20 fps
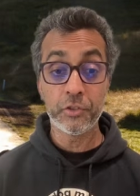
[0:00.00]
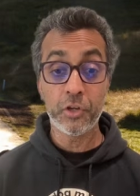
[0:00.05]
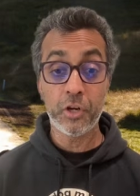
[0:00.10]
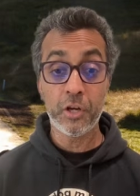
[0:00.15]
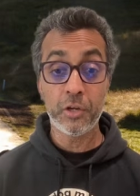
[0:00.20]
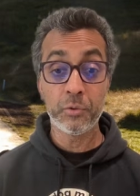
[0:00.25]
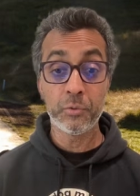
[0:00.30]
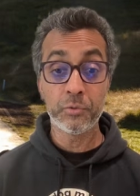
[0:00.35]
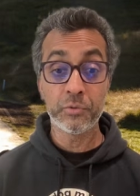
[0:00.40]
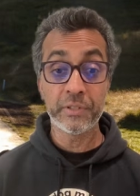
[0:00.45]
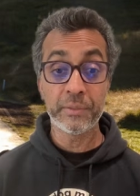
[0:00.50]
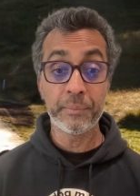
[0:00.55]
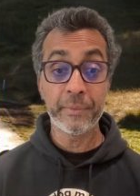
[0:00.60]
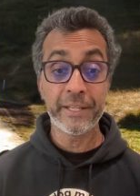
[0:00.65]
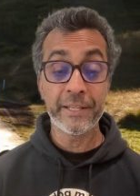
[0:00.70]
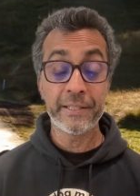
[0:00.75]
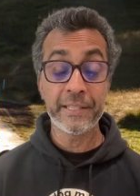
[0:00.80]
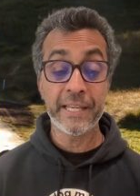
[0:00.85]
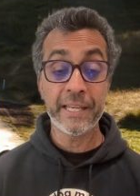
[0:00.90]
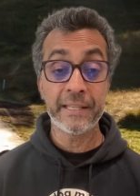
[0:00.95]
titles and
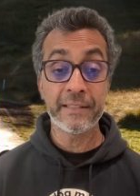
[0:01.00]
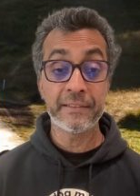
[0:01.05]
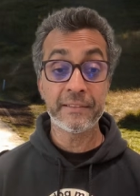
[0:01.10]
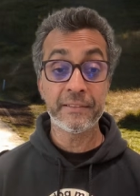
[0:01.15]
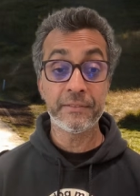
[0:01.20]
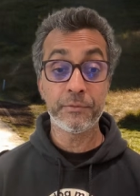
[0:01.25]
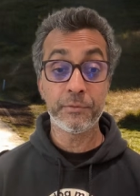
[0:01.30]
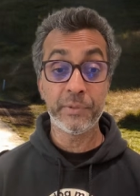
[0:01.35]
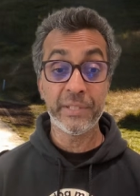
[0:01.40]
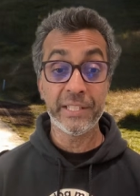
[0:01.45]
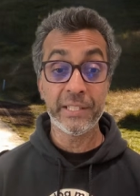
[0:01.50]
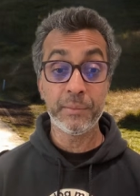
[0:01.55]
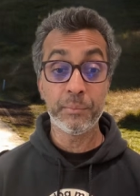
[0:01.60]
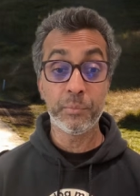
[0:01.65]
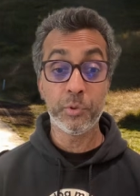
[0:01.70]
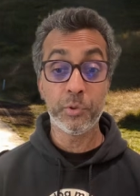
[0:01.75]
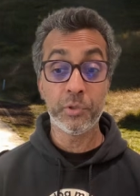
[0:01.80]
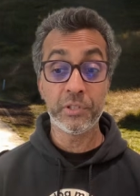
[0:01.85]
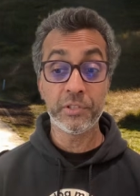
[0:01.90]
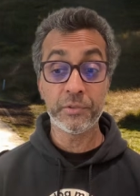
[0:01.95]
meta tags is really
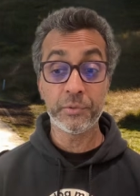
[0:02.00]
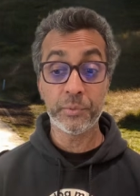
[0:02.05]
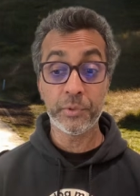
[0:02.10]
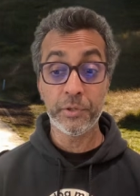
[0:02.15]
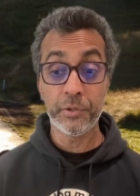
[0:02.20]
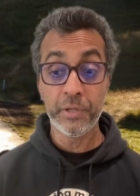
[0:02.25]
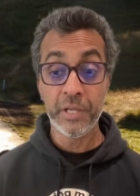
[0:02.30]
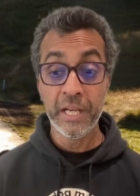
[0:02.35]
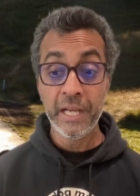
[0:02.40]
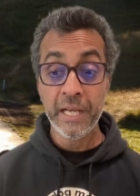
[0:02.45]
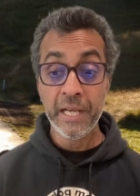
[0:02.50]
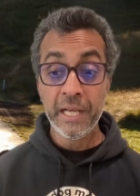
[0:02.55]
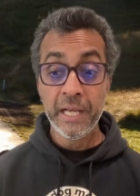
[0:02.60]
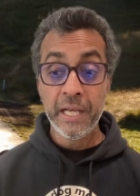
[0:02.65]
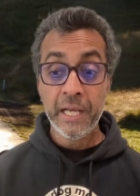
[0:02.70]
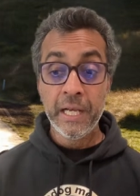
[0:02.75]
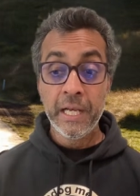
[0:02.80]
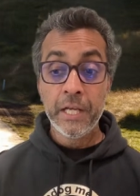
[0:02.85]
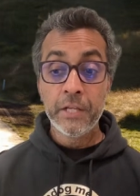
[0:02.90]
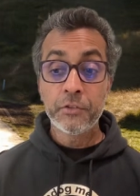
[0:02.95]
important as well.
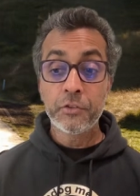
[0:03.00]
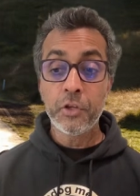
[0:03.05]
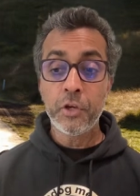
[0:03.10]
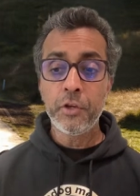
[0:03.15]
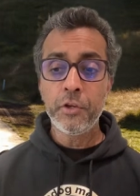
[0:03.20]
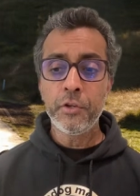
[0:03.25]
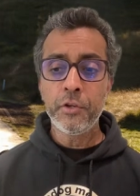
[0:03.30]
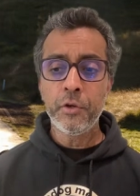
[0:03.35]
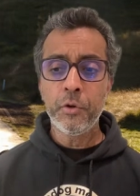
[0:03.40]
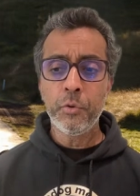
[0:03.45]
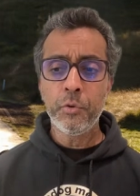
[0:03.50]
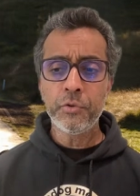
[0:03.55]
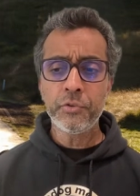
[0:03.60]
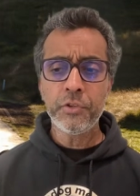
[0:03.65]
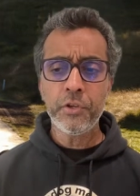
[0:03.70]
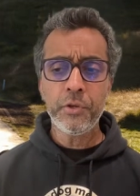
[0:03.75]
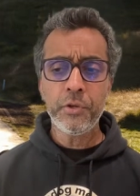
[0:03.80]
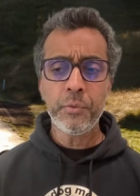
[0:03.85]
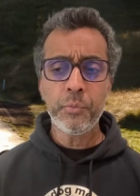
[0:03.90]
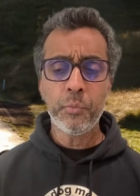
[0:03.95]
So
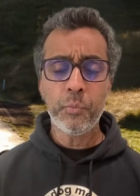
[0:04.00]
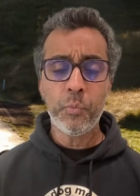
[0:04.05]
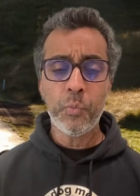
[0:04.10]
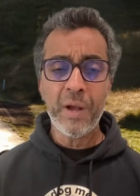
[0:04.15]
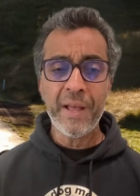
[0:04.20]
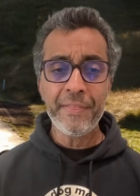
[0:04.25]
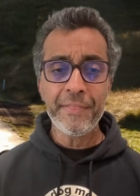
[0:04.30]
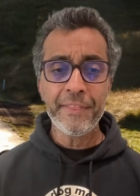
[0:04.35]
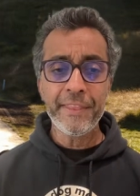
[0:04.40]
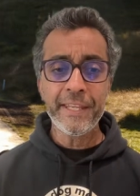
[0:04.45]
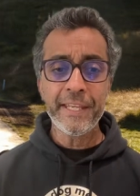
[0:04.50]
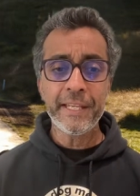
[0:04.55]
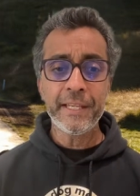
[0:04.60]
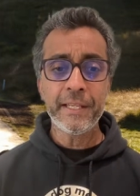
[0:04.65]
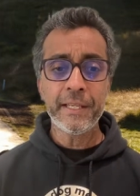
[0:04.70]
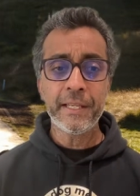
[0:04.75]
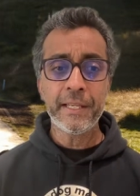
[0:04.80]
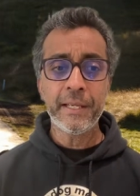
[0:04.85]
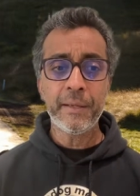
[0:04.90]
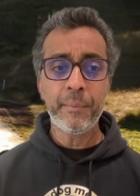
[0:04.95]
also one
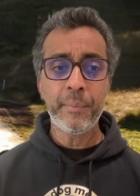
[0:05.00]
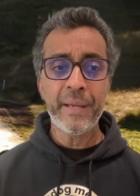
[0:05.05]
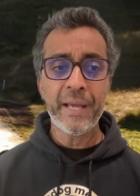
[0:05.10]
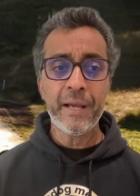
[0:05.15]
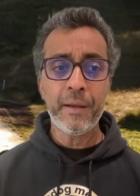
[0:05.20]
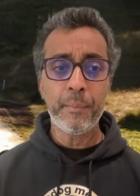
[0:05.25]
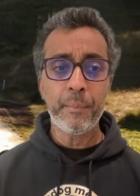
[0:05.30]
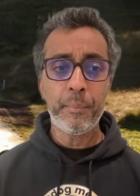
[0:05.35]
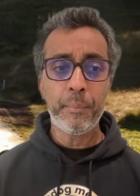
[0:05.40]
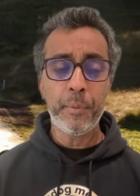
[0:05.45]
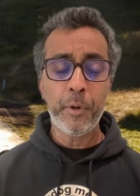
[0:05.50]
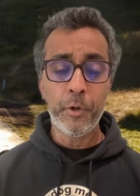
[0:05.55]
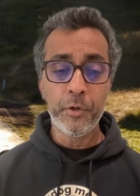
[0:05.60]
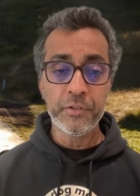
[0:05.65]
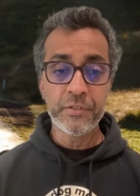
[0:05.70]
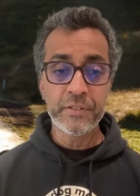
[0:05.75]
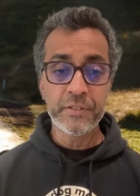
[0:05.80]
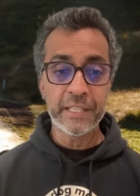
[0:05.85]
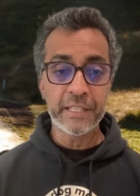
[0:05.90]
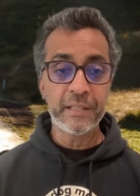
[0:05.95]
thing about
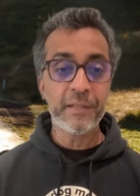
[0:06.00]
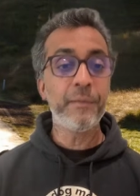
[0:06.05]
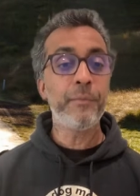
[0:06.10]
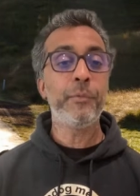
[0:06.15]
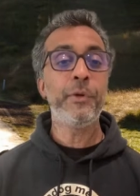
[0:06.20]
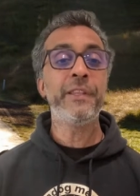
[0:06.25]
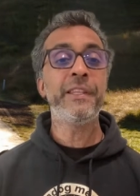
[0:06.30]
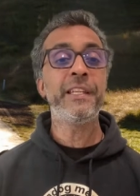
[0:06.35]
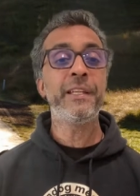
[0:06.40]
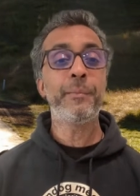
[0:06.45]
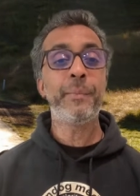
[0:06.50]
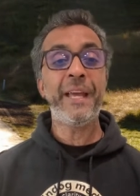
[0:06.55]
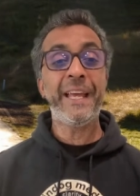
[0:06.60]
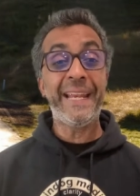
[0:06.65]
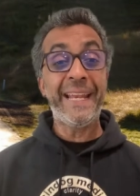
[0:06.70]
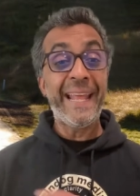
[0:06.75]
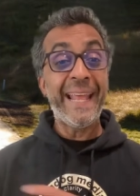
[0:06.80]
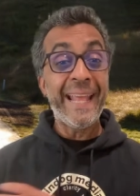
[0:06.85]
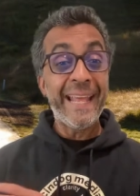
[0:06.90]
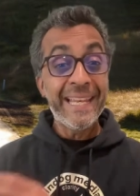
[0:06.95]
posting, one thing
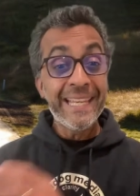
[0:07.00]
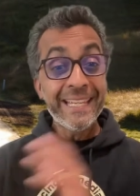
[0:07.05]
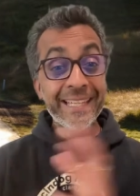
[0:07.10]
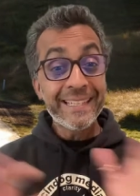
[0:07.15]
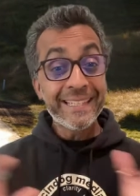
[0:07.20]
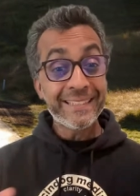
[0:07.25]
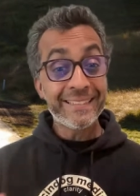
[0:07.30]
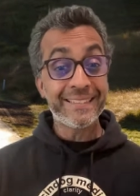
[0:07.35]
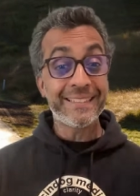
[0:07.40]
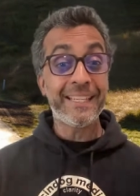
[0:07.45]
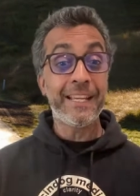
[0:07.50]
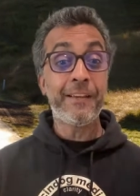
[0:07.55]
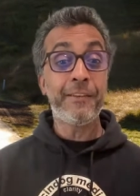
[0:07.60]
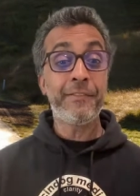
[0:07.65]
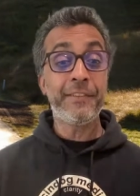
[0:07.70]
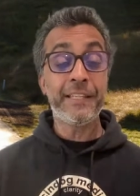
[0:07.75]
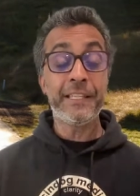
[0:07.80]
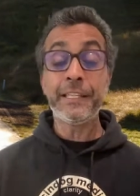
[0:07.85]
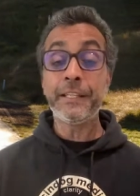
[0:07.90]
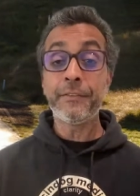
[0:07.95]
about any of this
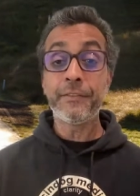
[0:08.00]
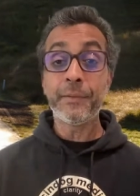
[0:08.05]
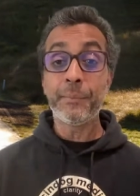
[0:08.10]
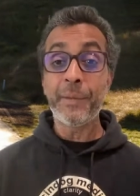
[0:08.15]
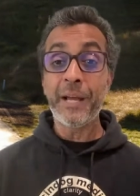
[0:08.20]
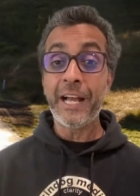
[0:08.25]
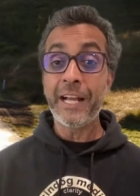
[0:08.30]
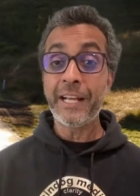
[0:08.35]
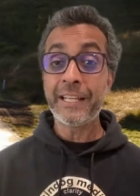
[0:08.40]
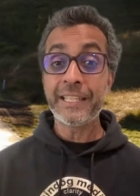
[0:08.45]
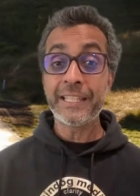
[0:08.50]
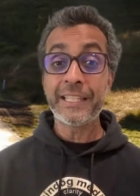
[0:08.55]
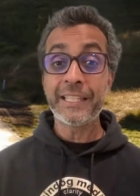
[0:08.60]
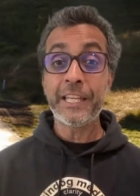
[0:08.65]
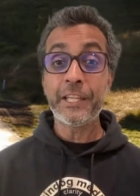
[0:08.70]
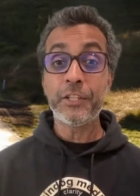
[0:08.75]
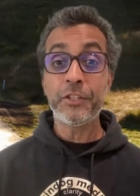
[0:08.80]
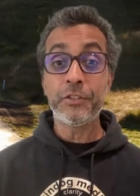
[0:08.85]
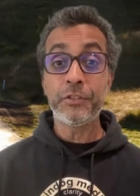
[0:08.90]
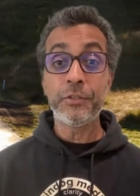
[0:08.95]
stuff, any of the marketing
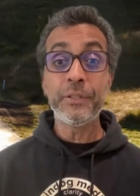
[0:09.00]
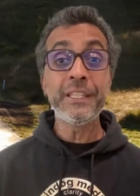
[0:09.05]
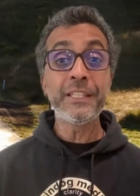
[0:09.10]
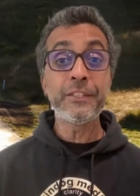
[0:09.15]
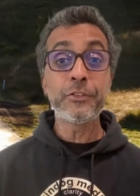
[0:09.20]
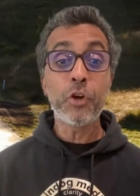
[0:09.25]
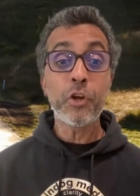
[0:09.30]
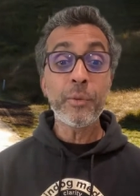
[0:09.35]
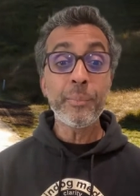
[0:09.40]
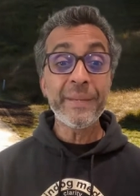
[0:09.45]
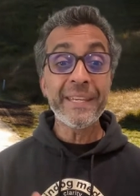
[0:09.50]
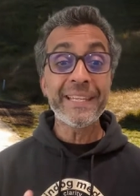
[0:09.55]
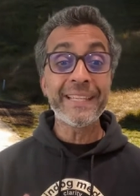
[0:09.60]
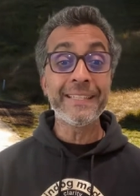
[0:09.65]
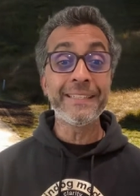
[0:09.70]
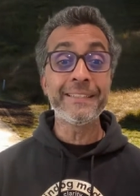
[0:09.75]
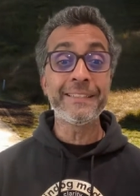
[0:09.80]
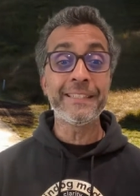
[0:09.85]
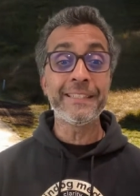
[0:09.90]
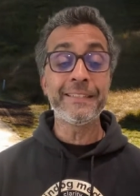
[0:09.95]
that you do, it's got to be
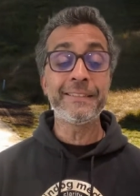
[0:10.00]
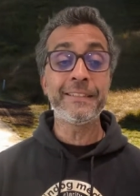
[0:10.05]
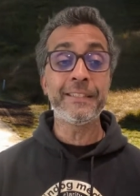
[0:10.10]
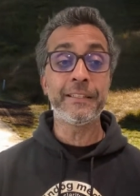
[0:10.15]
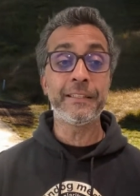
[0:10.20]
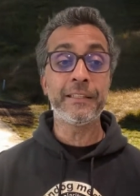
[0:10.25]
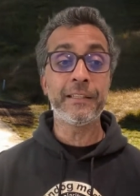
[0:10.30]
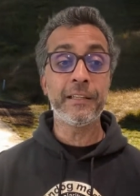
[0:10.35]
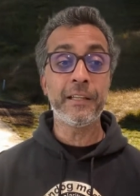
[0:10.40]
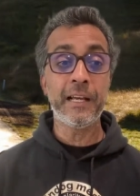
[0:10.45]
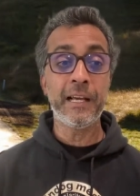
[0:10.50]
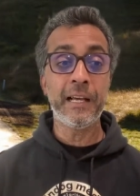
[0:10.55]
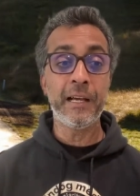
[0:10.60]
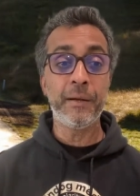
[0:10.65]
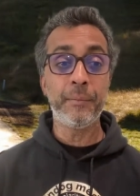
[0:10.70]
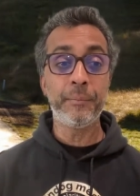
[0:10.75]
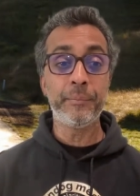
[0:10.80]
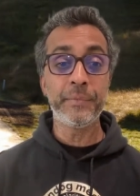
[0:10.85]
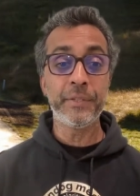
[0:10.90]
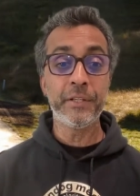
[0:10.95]
consistent.
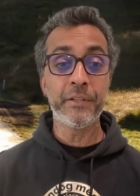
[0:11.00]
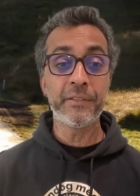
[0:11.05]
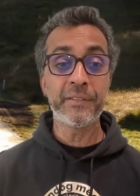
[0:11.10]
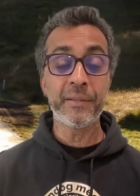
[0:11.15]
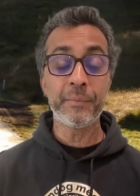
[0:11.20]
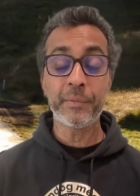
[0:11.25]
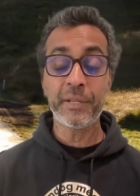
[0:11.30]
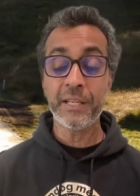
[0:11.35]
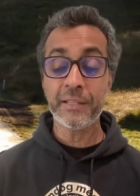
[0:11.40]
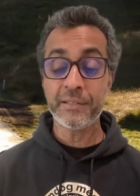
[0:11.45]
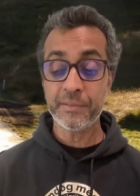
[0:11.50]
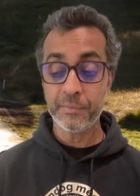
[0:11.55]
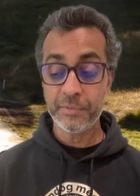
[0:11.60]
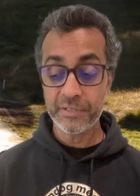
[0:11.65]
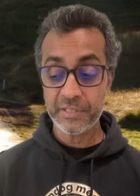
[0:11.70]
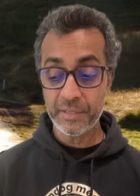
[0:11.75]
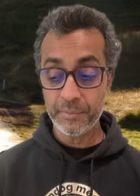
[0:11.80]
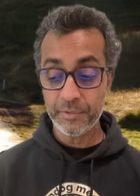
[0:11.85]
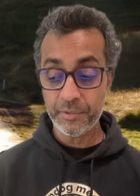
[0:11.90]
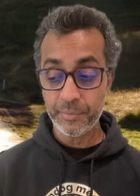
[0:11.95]
Some
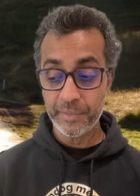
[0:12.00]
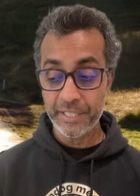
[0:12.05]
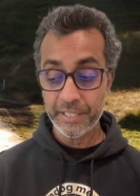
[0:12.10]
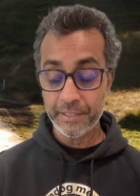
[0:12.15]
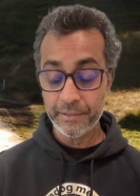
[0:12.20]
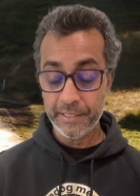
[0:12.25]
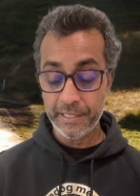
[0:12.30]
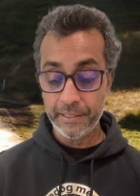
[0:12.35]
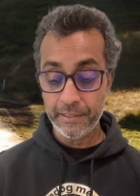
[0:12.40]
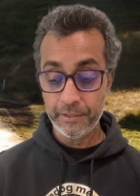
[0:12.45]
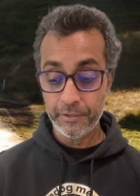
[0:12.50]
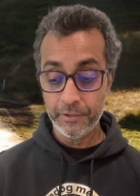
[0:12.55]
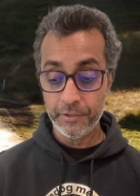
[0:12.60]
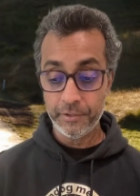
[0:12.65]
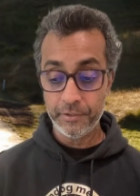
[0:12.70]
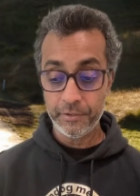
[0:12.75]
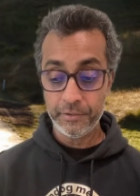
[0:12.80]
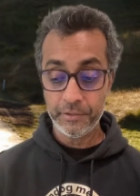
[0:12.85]
customers come to me and they go,